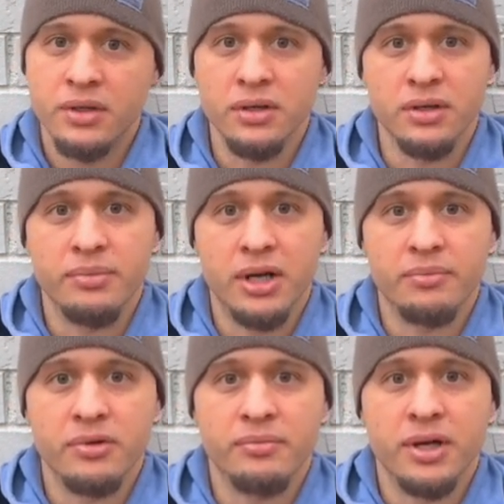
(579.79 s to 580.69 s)
You know, bada
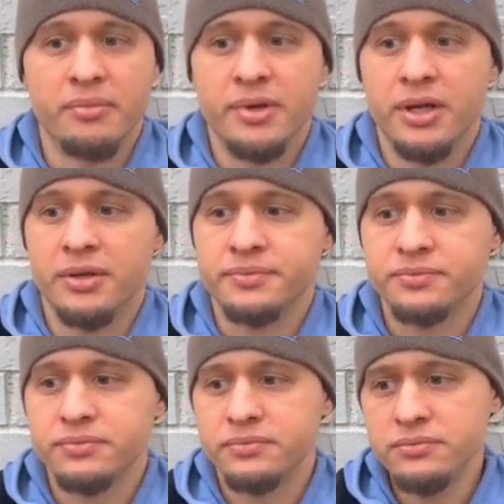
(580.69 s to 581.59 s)
boom, bada bing.
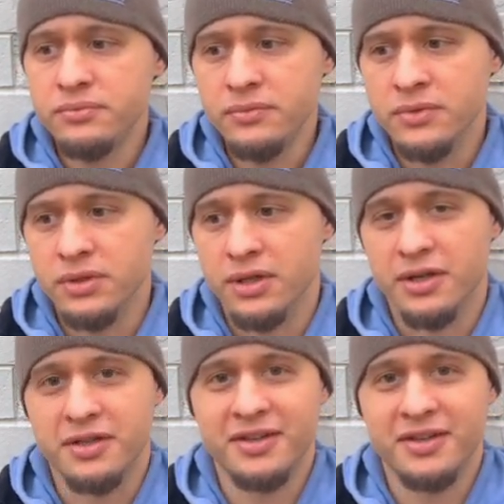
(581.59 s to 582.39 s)
Uh,